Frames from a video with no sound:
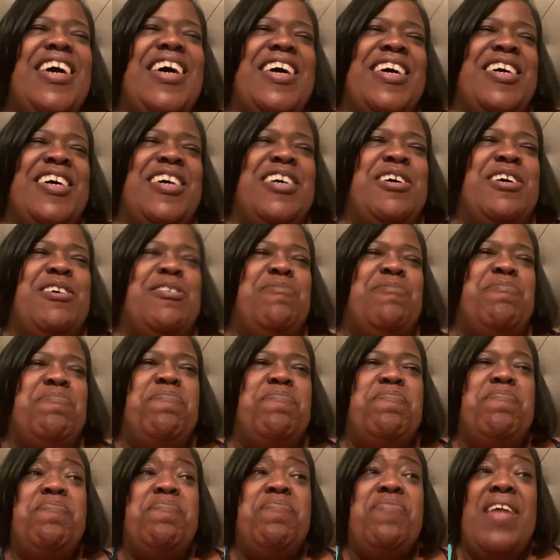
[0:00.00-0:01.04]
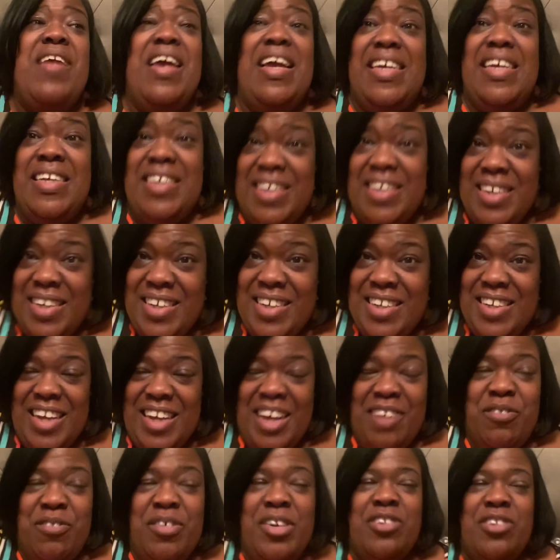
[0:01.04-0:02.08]
um, yeah, I
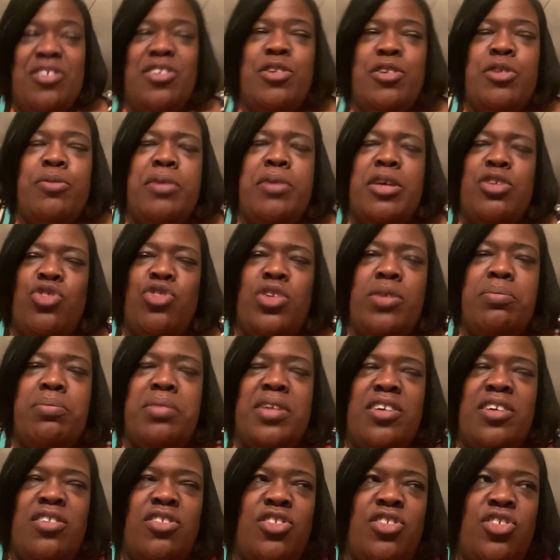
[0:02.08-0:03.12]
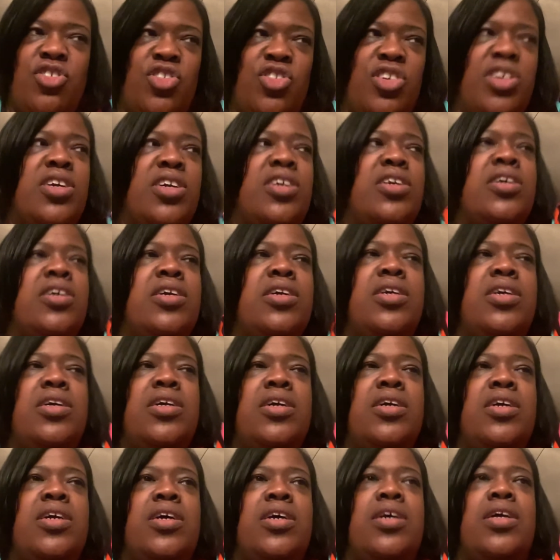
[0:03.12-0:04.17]
feel so special and blessed this year
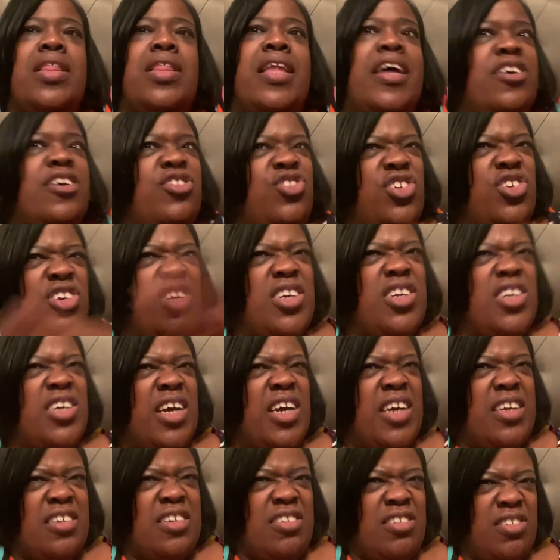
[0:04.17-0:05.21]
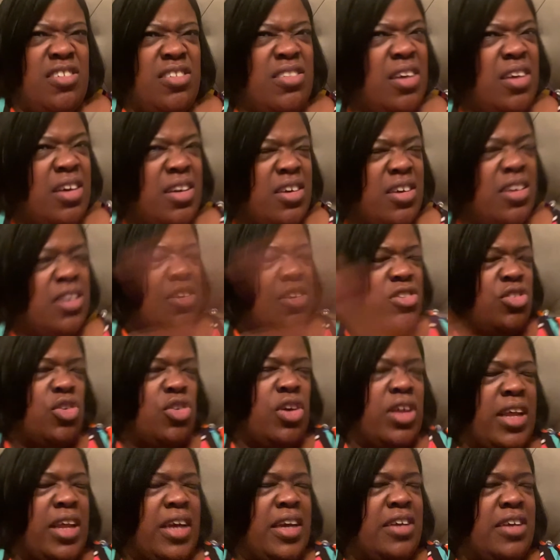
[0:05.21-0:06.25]
last year kind of sucked. So
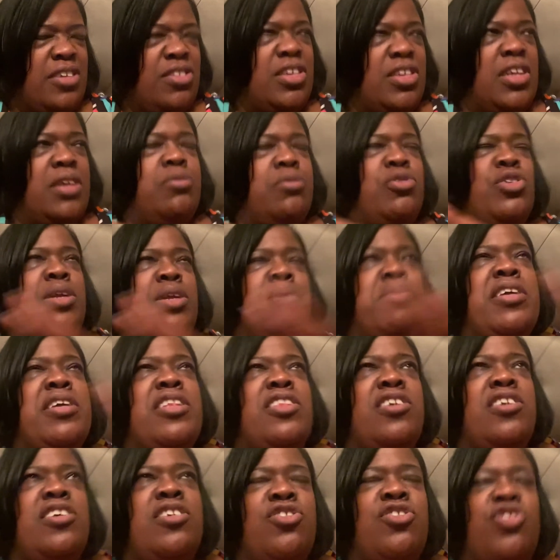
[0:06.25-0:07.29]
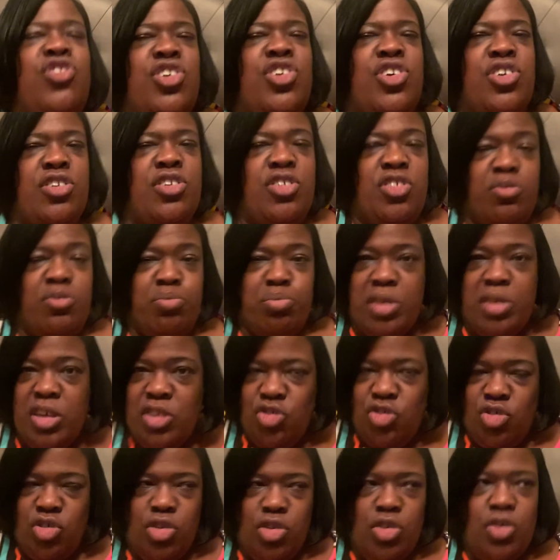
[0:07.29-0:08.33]
like I said, I'm trying to make this year
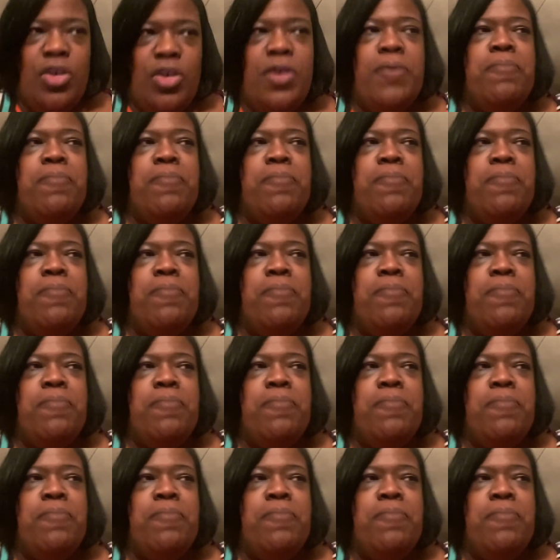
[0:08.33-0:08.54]
special.